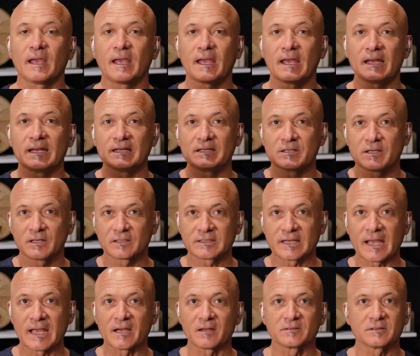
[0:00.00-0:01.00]
And he
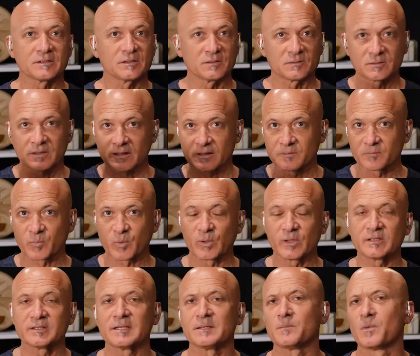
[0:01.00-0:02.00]
dug down, you know, dug a
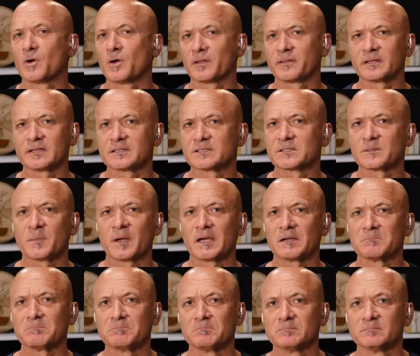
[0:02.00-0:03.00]
pretty deep hole. I think it's
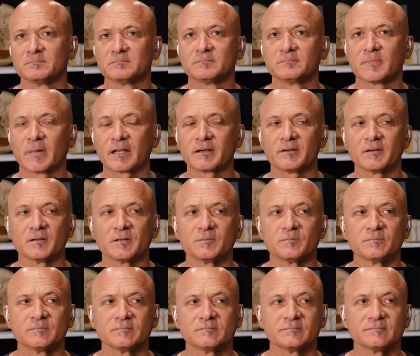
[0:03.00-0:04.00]
about, I don't
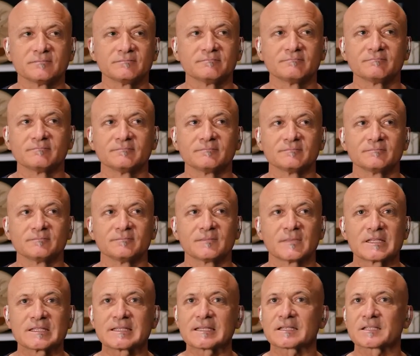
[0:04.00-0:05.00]
know,
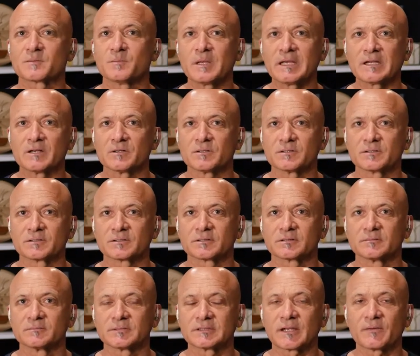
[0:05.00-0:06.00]
six
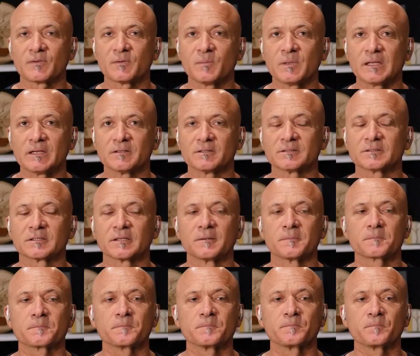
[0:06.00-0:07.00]
meters, seven meters.
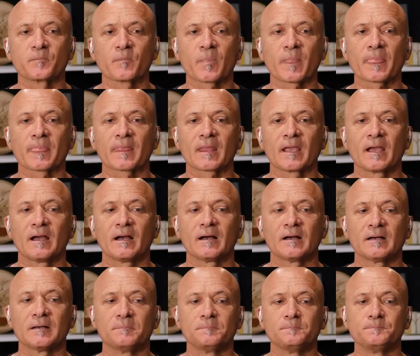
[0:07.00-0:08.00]

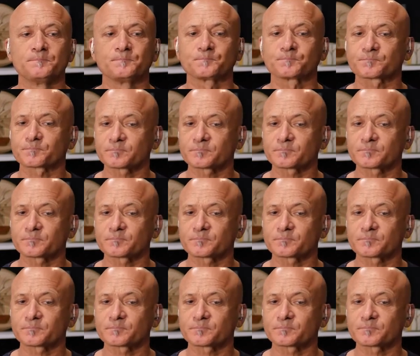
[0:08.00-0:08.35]
Um,